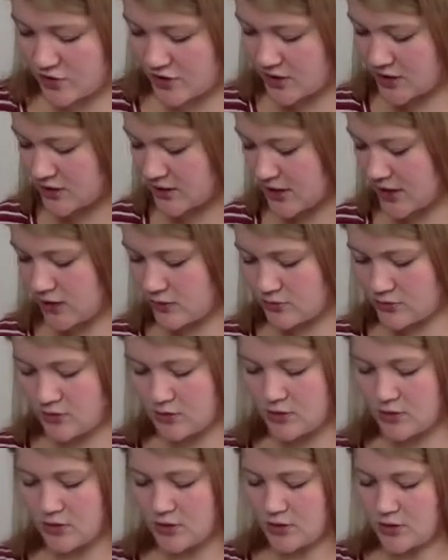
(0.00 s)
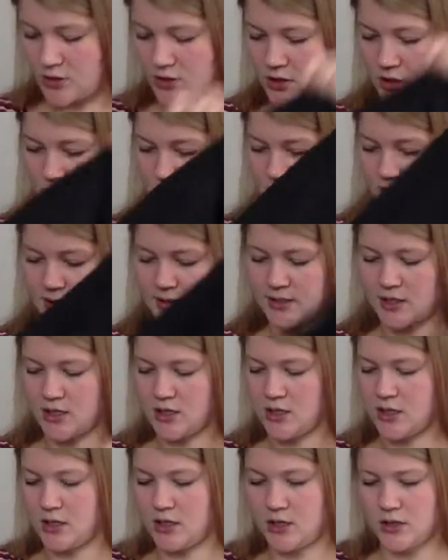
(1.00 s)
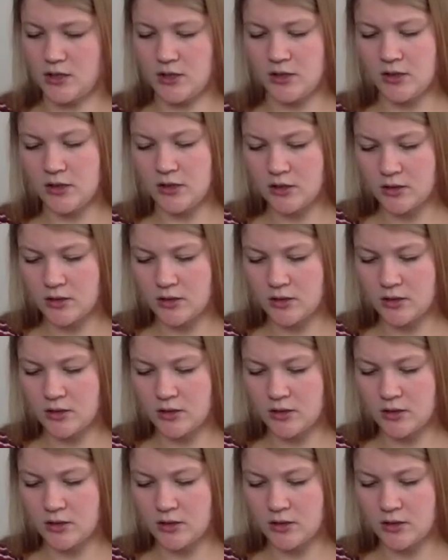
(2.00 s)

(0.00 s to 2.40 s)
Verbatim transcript: the discount. It is a